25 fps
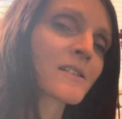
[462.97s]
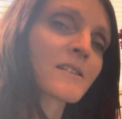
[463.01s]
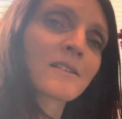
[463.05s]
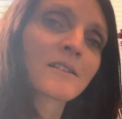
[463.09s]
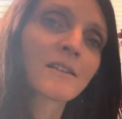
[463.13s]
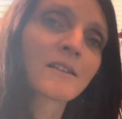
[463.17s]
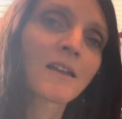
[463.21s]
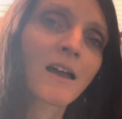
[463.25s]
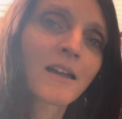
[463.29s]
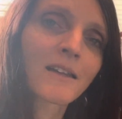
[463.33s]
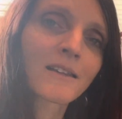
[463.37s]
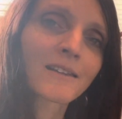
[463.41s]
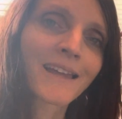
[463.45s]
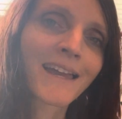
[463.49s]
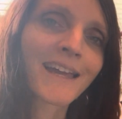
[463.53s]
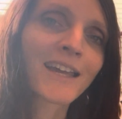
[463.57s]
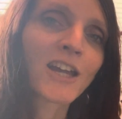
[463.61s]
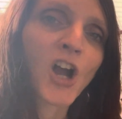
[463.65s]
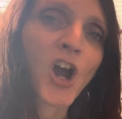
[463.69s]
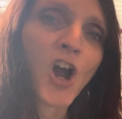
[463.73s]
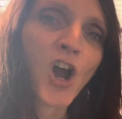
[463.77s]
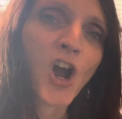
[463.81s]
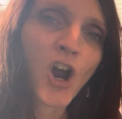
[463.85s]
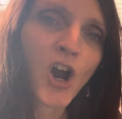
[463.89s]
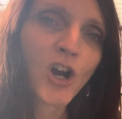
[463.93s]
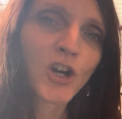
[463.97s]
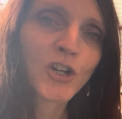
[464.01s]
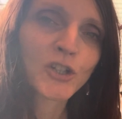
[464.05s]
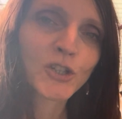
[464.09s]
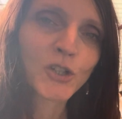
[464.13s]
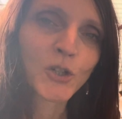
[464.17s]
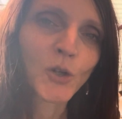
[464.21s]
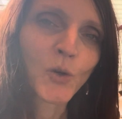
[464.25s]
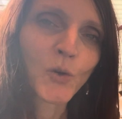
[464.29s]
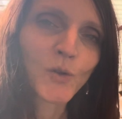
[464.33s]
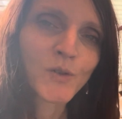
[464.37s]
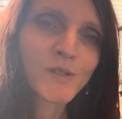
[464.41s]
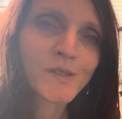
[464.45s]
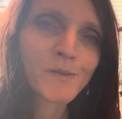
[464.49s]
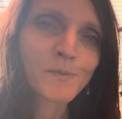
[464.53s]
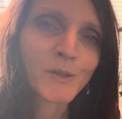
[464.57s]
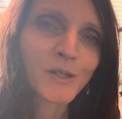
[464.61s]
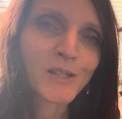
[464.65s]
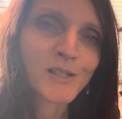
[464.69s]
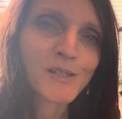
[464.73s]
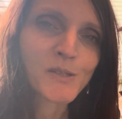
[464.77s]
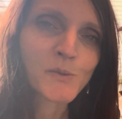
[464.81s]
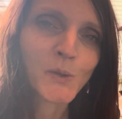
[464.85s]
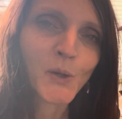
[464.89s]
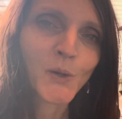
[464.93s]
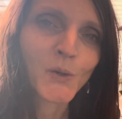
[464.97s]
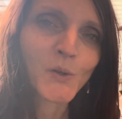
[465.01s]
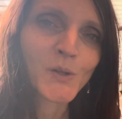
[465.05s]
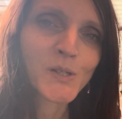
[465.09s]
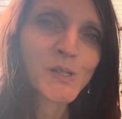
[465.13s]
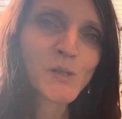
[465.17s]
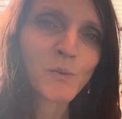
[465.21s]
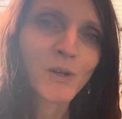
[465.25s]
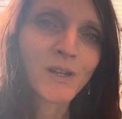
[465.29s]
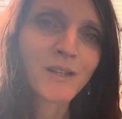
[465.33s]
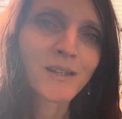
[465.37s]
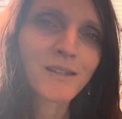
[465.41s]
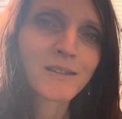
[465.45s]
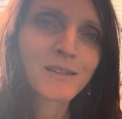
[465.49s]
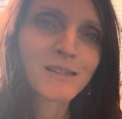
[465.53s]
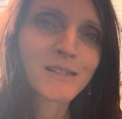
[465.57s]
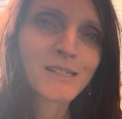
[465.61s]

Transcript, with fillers: Not like hard goals, because we always want